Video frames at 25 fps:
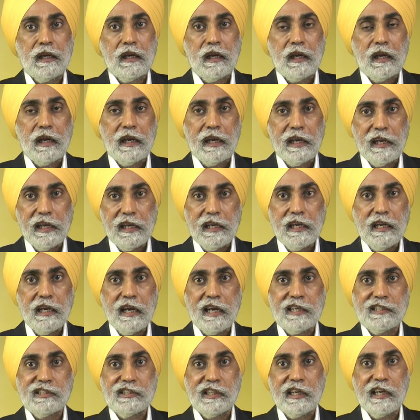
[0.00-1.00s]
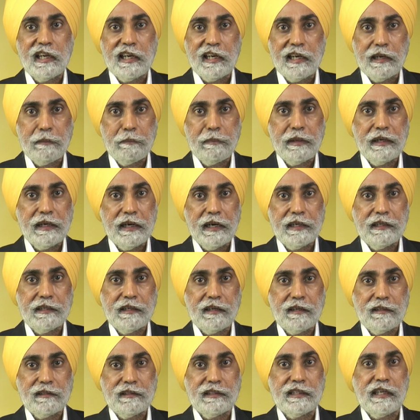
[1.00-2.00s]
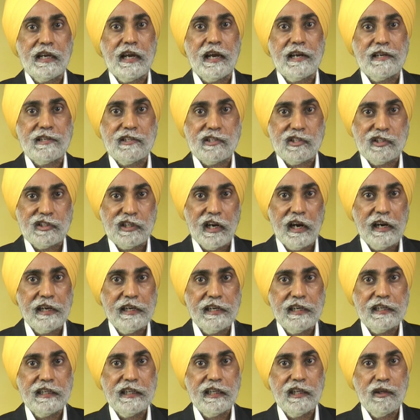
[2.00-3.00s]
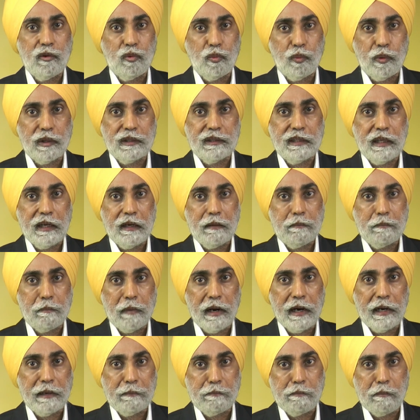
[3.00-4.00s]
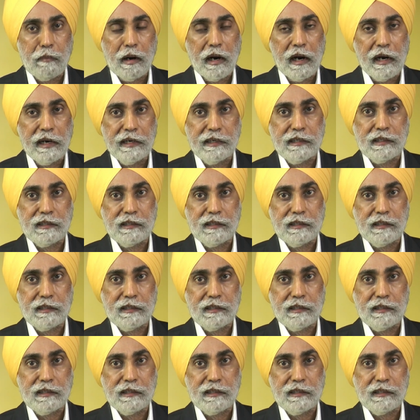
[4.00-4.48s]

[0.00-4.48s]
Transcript: He has eliminated the anxiety within my mind,